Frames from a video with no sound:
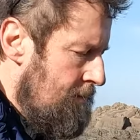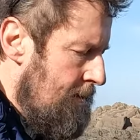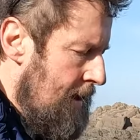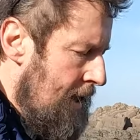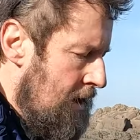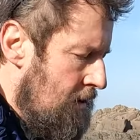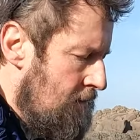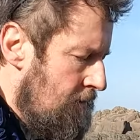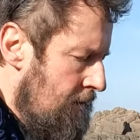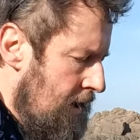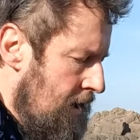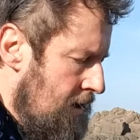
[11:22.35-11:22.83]

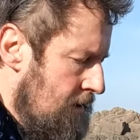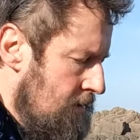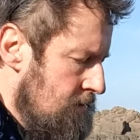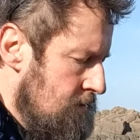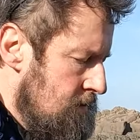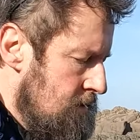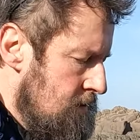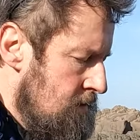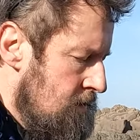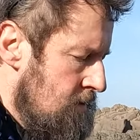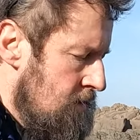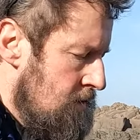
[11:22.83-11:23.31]
Now, this
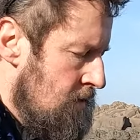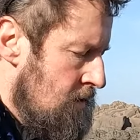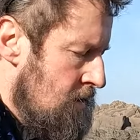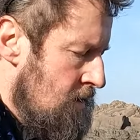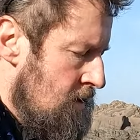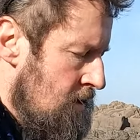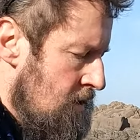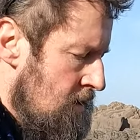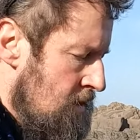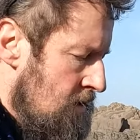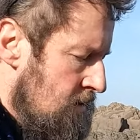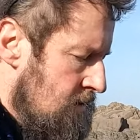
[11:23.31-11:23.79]
is another
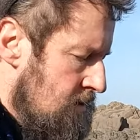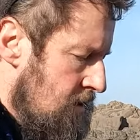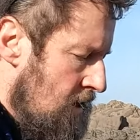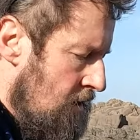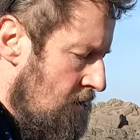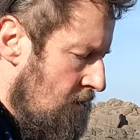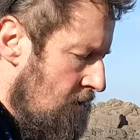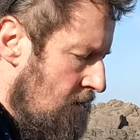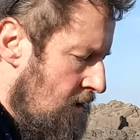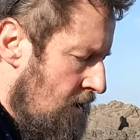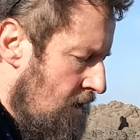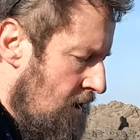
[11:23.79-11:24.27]
way
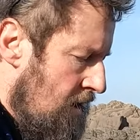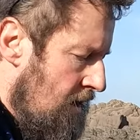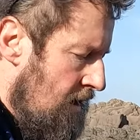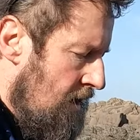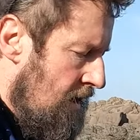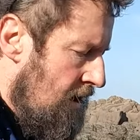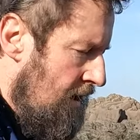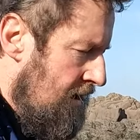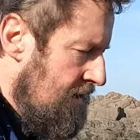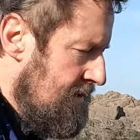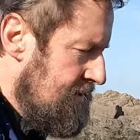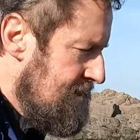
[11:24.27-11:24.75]
of
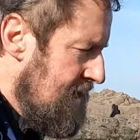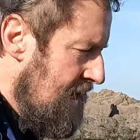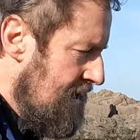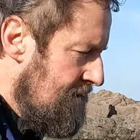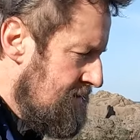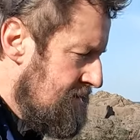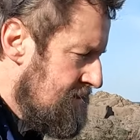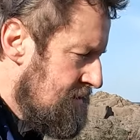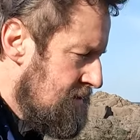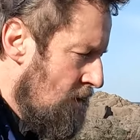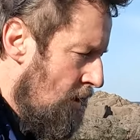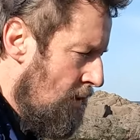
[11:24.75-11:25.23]
using a
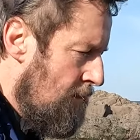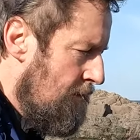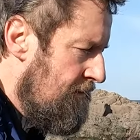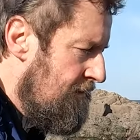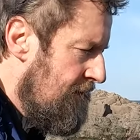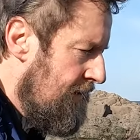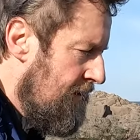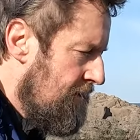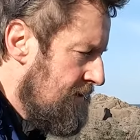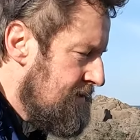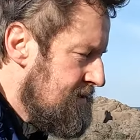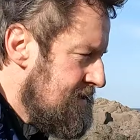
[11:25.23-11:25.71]
10-stop
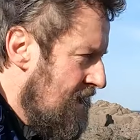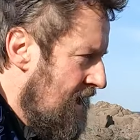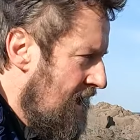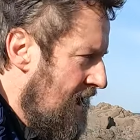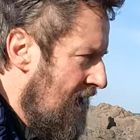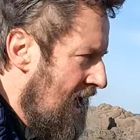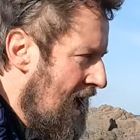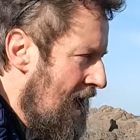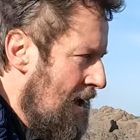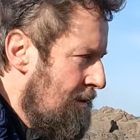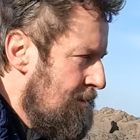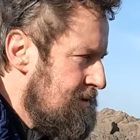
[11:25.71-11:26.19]
ND
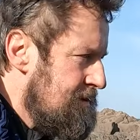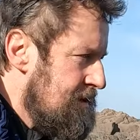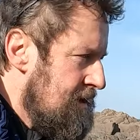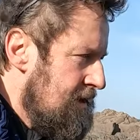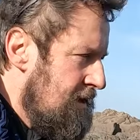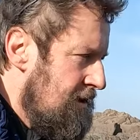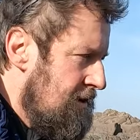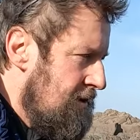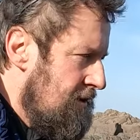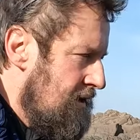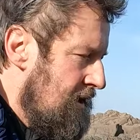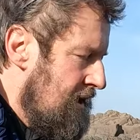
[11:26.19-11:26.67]
filter
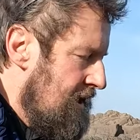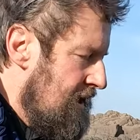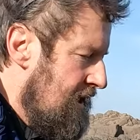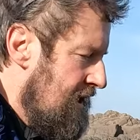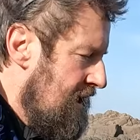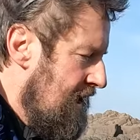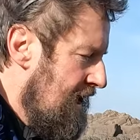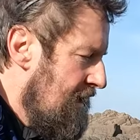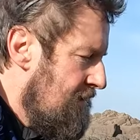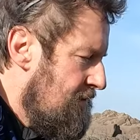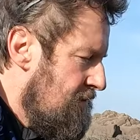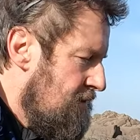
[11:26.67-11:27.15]
really
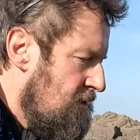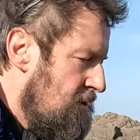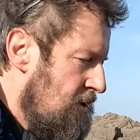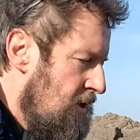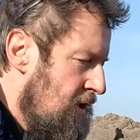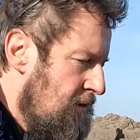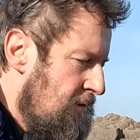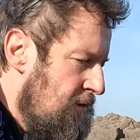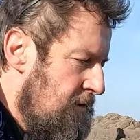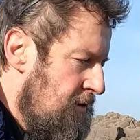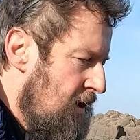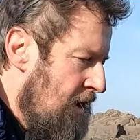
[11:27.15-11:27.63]
effectively.
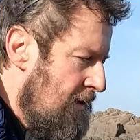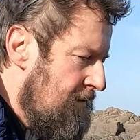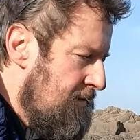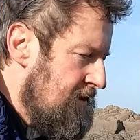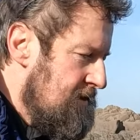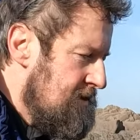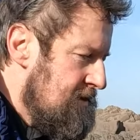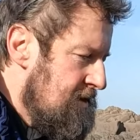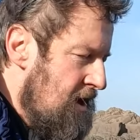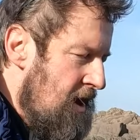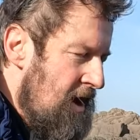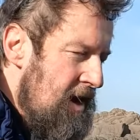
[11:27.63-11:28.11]

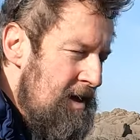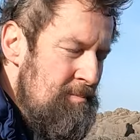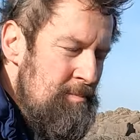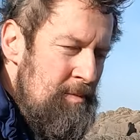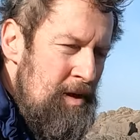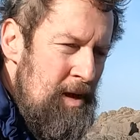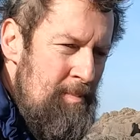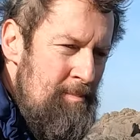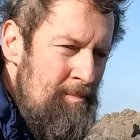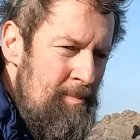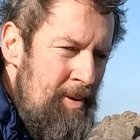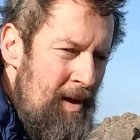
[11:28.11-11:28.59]
The end
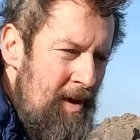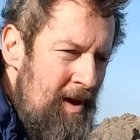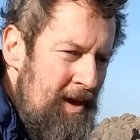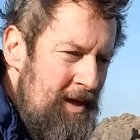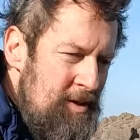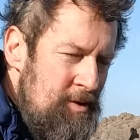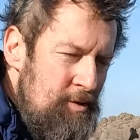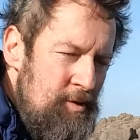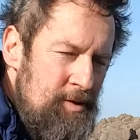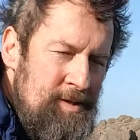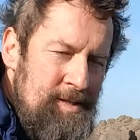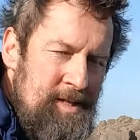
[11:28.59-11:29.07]
result
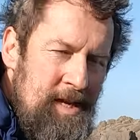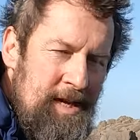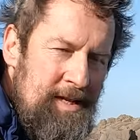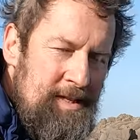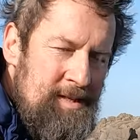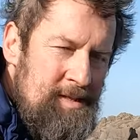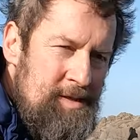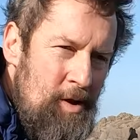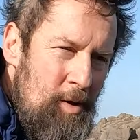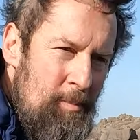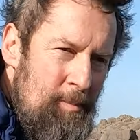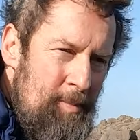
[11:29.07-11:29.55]
doesn't really
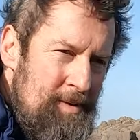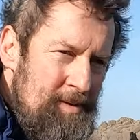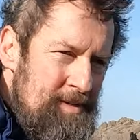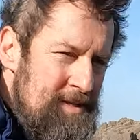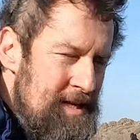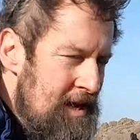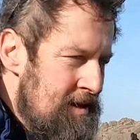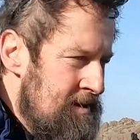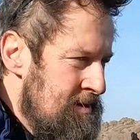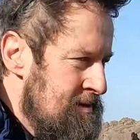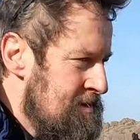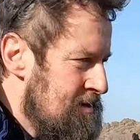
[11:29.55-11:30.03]
look like
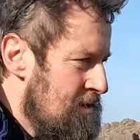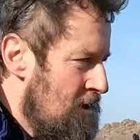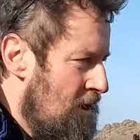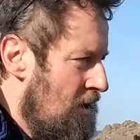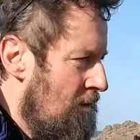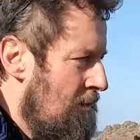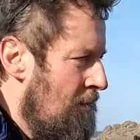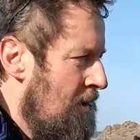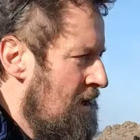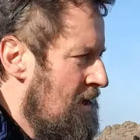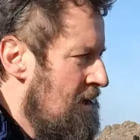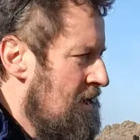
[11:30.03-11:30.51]
it's
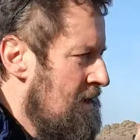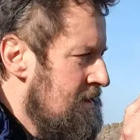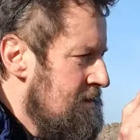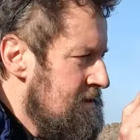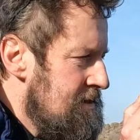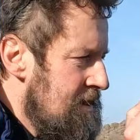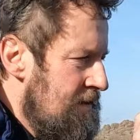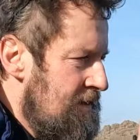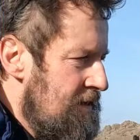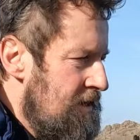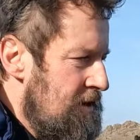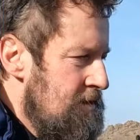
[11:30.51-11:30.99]
changed.
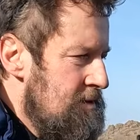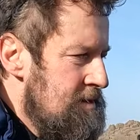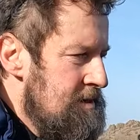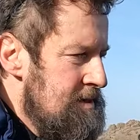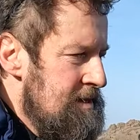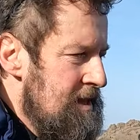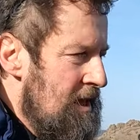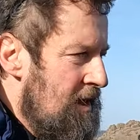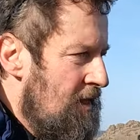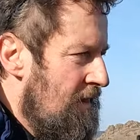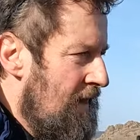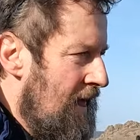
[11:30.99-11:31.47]

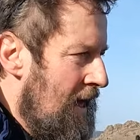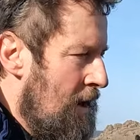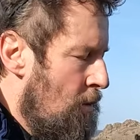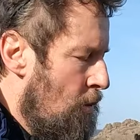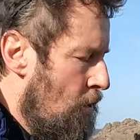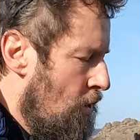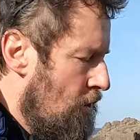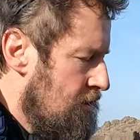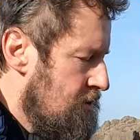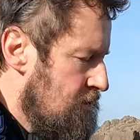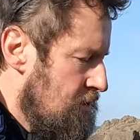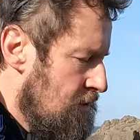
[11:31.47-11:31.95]
You can get
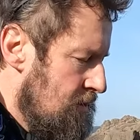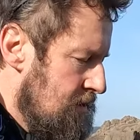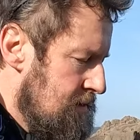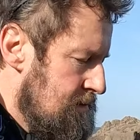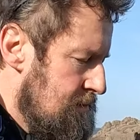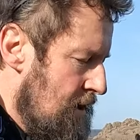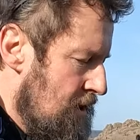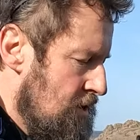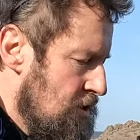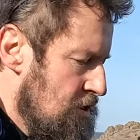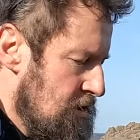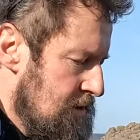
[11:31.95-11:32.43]
a
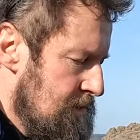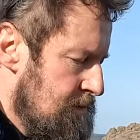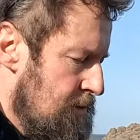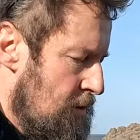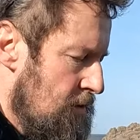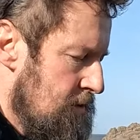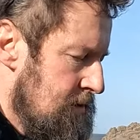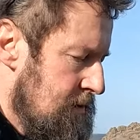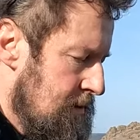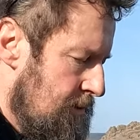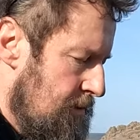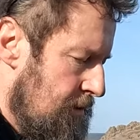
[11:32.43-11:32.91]
nice,
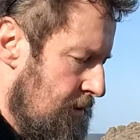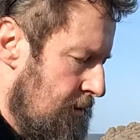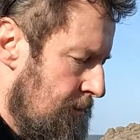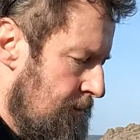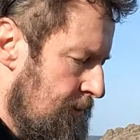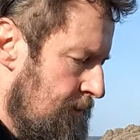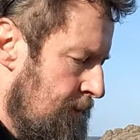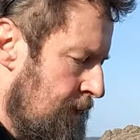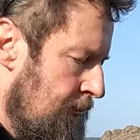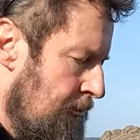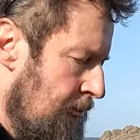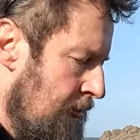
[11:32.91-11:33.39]

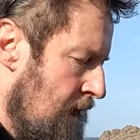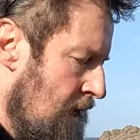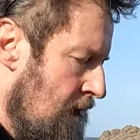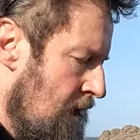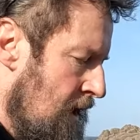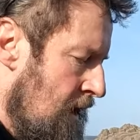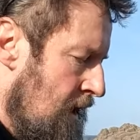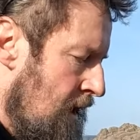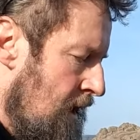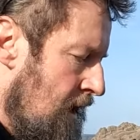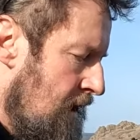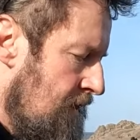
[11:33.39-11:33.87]
clear
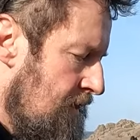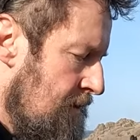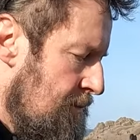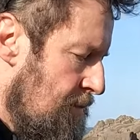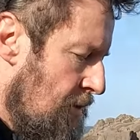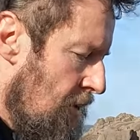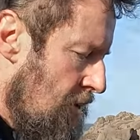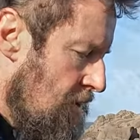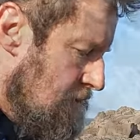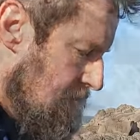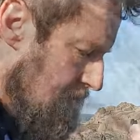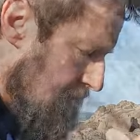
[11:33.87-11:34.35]
reflection.